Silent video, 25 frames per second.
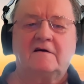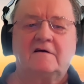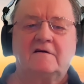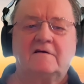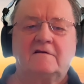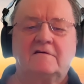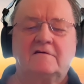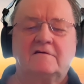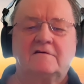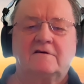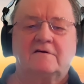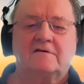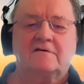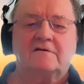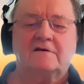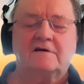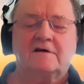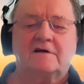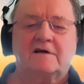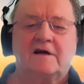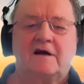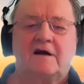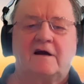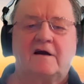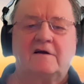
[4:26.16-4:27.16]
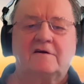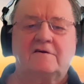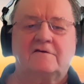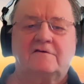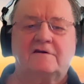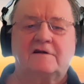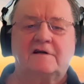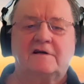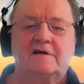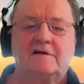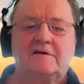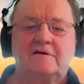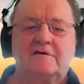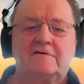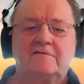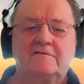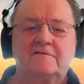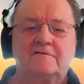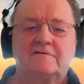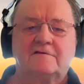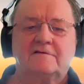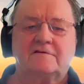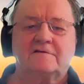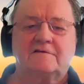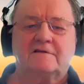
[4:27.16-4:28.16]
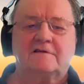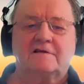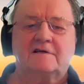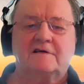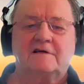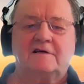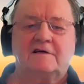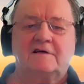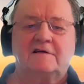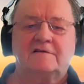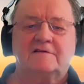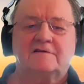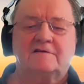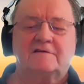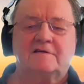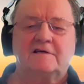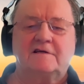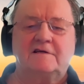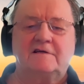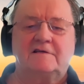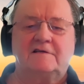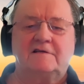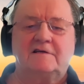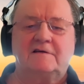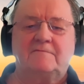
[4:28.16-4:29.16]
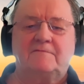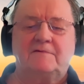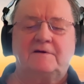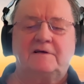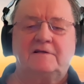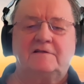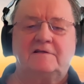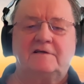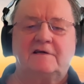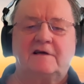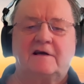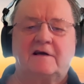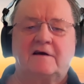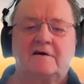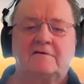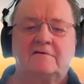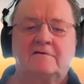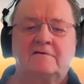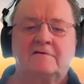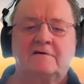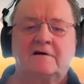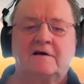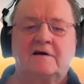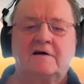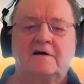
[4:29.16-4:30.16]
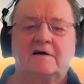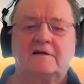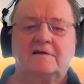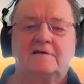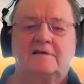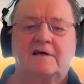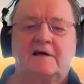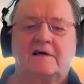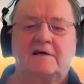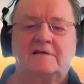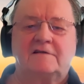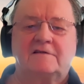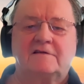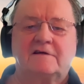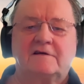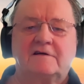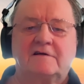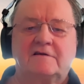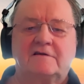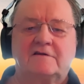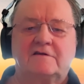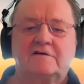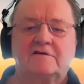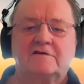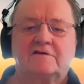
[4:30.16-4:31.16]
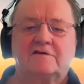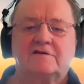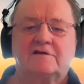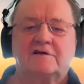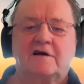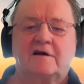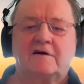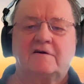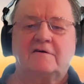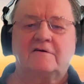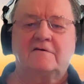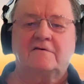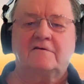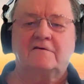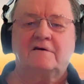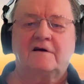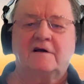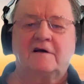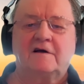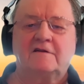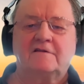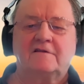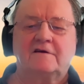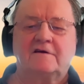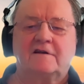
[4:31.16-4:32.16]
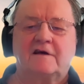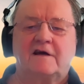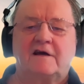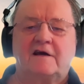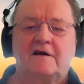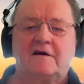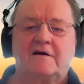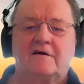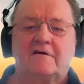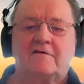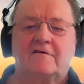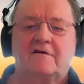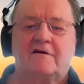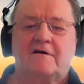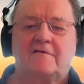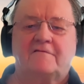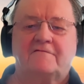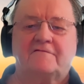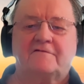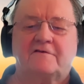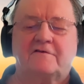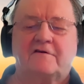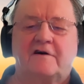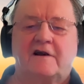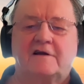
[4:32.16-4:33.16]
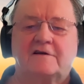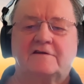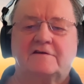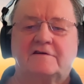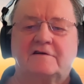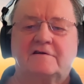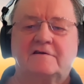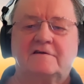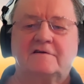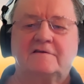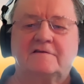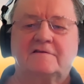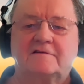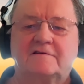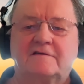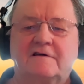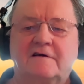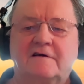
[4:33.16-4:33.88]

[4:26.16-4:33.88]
And Dr. Kadri used the CTBTO data to show that aircraft crashes